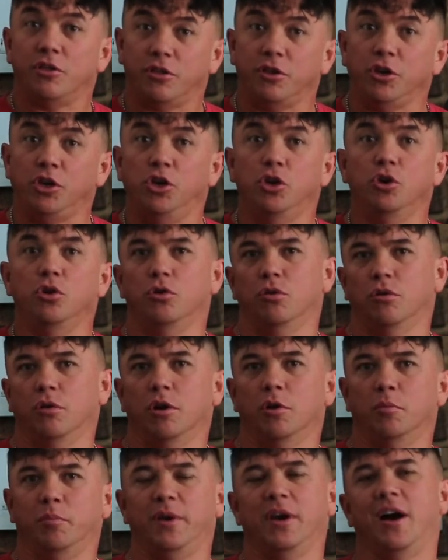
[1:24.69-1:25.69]
the you
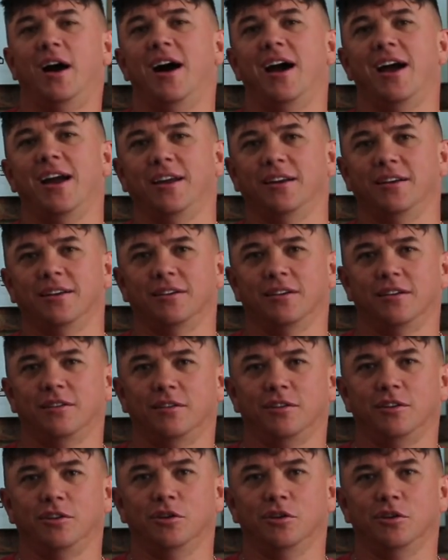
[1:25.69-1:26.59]
behind the